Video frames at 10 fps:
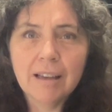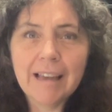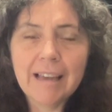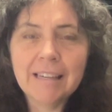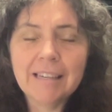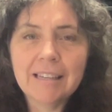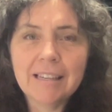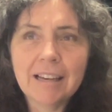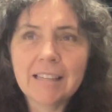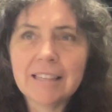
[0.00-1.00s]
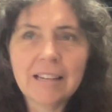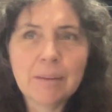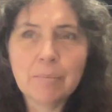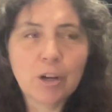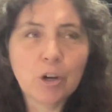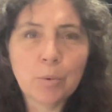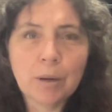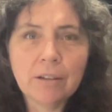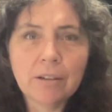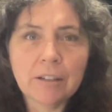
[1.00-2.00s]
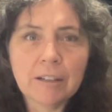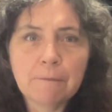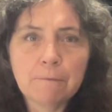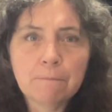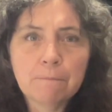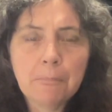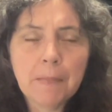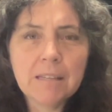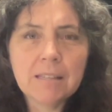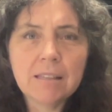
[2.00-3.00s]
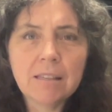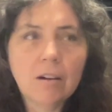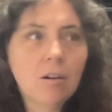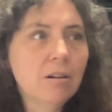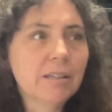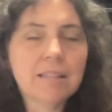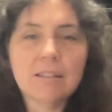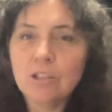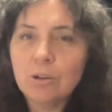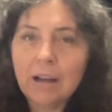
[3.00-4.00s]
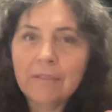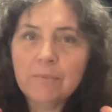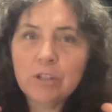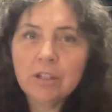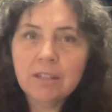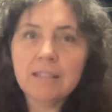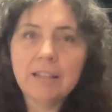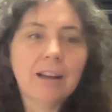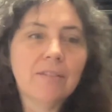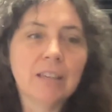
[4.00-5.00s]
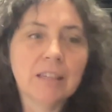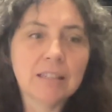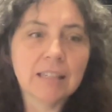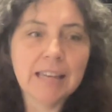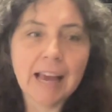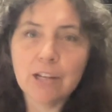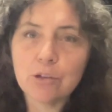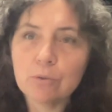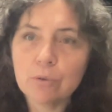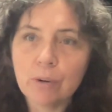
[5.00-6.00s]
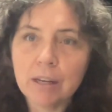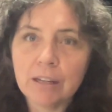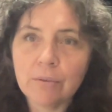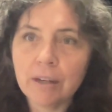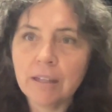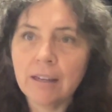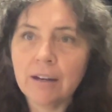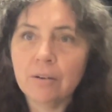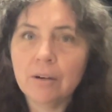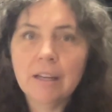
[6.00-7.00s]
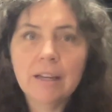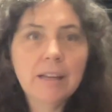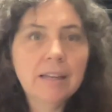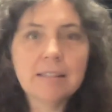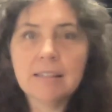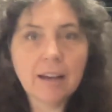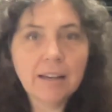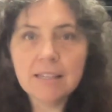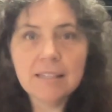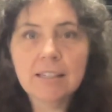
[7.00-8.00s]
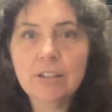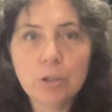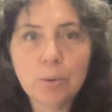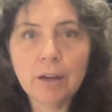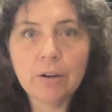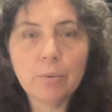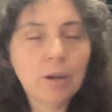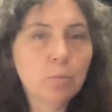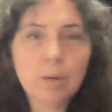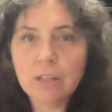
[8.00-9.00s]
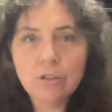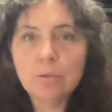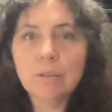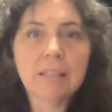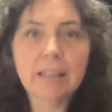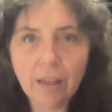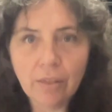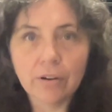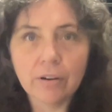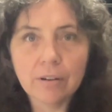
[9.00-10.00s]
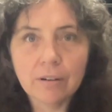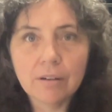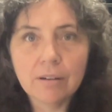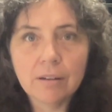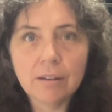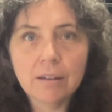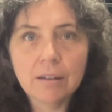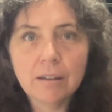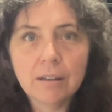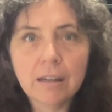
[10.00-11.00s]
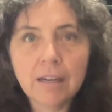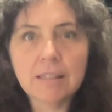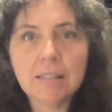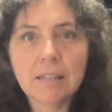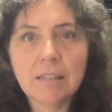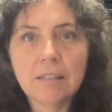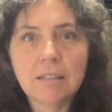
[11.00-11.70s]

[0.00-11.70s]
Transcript: And I said, and I'm not a runner. And he said, I'm just diving into natural running right now. He says, I can teach you how to run. We can do it together. And I said,